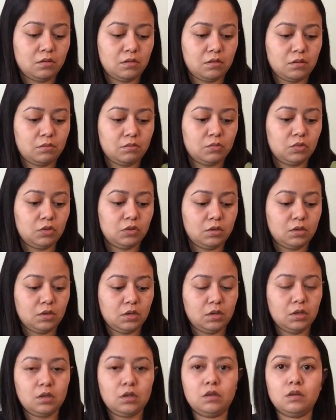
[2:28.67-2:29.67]
I'm
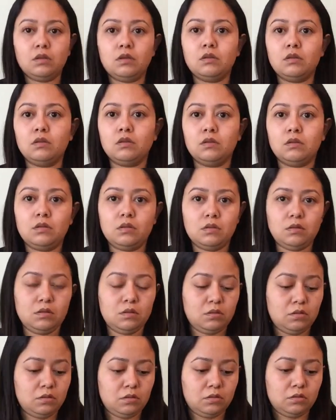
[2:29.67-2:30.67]
trying
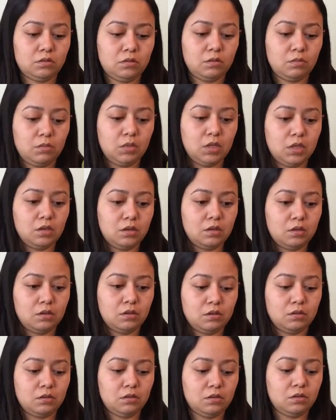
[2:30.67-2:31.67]
to make it
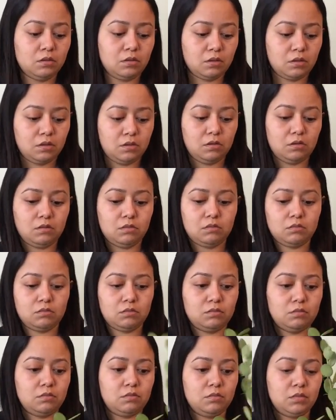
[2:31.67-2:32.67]
look cute,
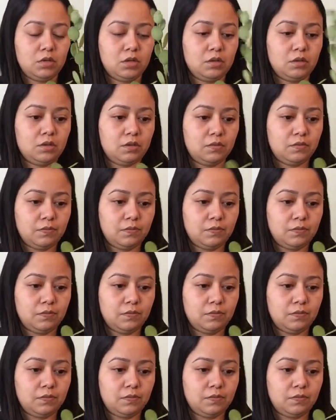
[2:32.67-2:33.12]
but